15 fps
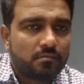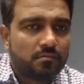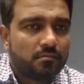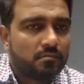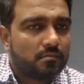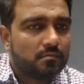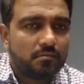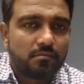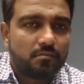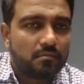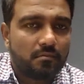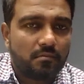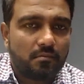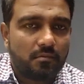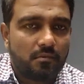
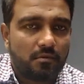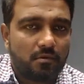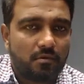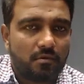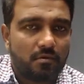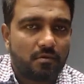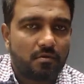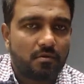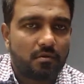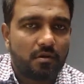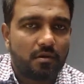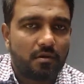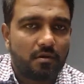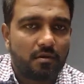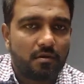
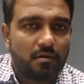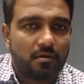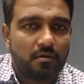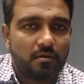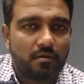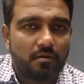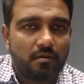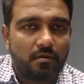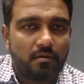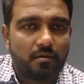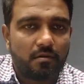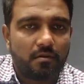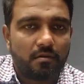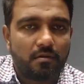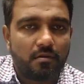
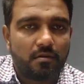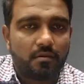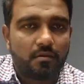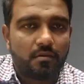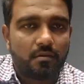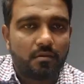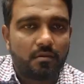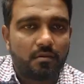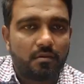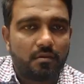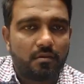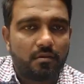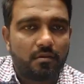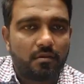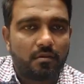
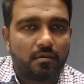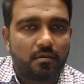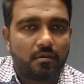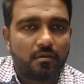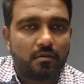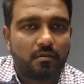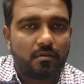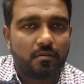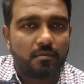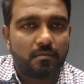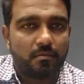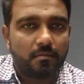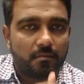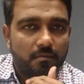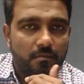
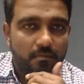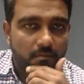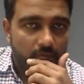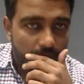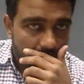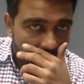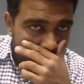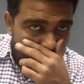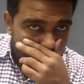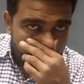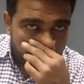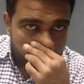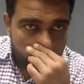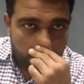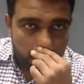
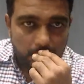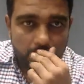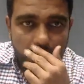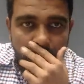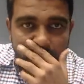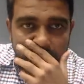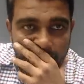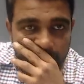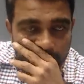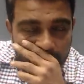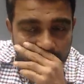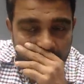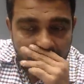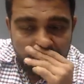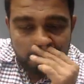
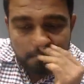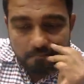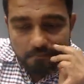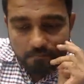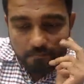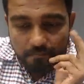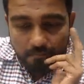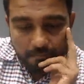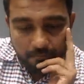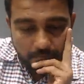(silence)